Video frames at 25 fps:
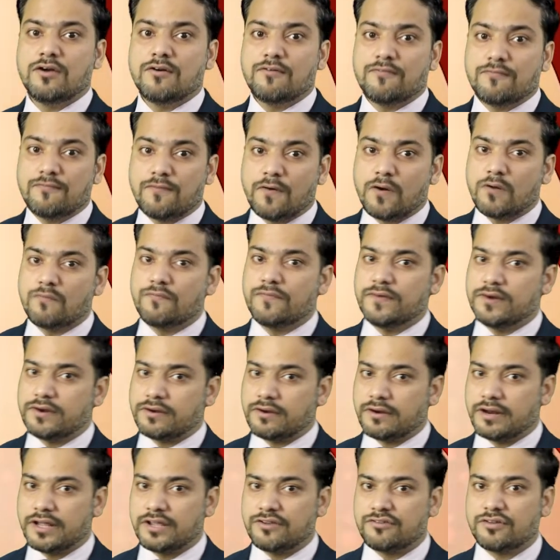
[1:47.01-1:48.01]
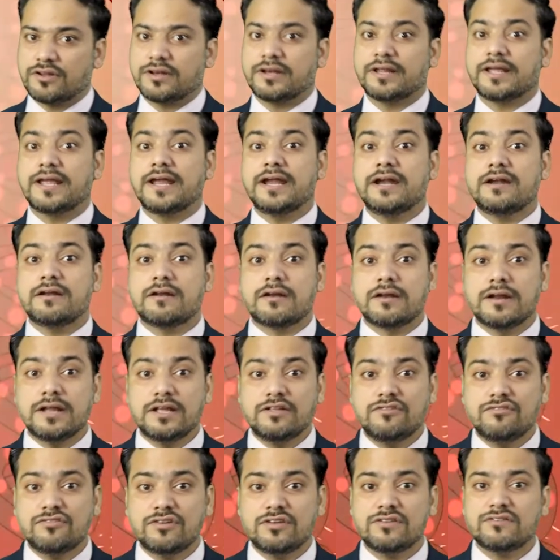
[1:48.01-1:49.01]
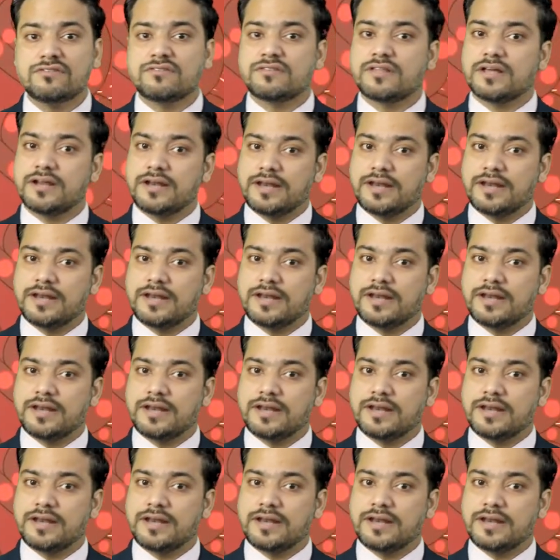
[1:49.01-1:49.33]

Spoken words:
for filtration, it reaches the